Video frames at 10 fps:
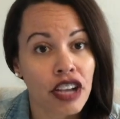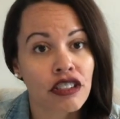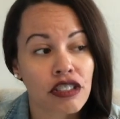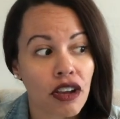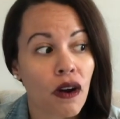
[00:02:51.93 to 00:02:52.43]

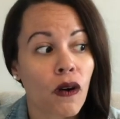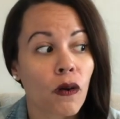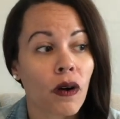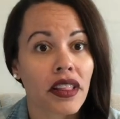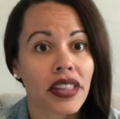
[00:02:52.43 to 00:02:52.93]

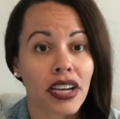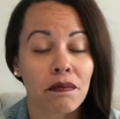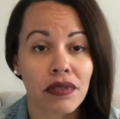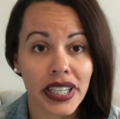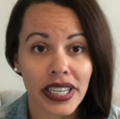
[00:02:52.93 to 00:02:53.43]
So the
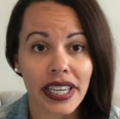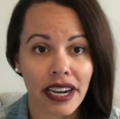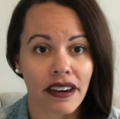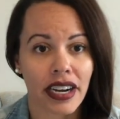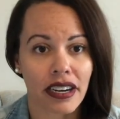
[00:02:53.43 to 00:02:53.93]
complete
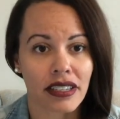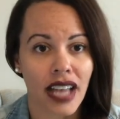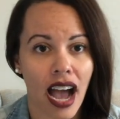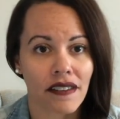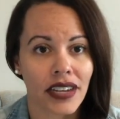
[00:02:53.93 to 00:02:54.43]
carriers
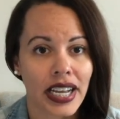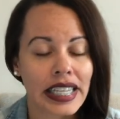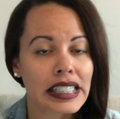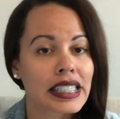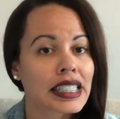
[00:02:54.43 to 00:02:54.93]
have
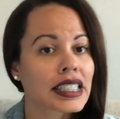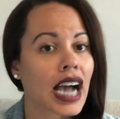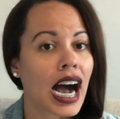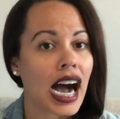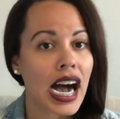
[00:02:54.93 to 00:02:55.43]

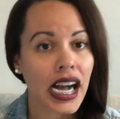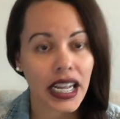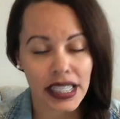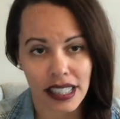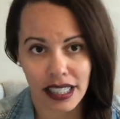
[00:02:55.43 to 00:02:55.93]

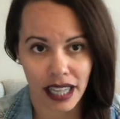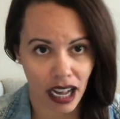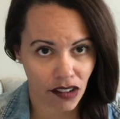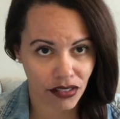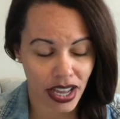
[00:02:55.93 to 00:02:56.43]
tons
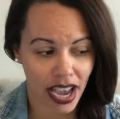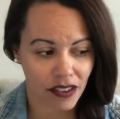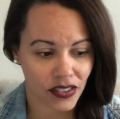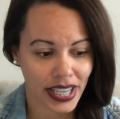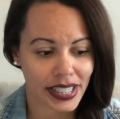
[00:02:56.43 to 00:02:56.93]
of
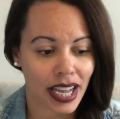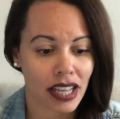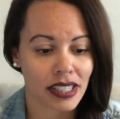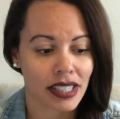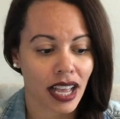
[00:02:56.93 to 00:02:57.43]
life and
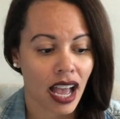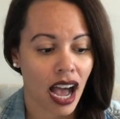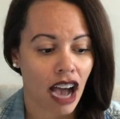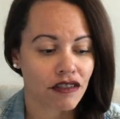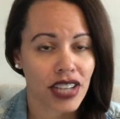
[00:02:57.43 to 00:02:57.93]
tons
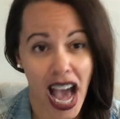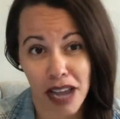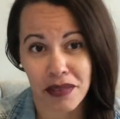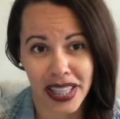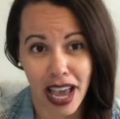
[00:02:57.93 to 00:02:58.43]
of
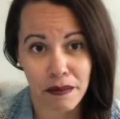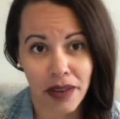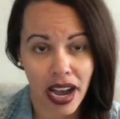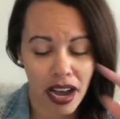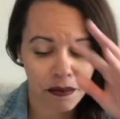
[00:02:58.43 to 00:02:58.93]
time in
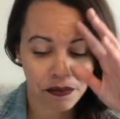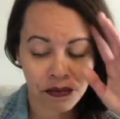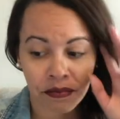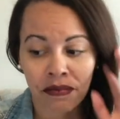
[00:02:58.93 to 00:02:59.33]
them.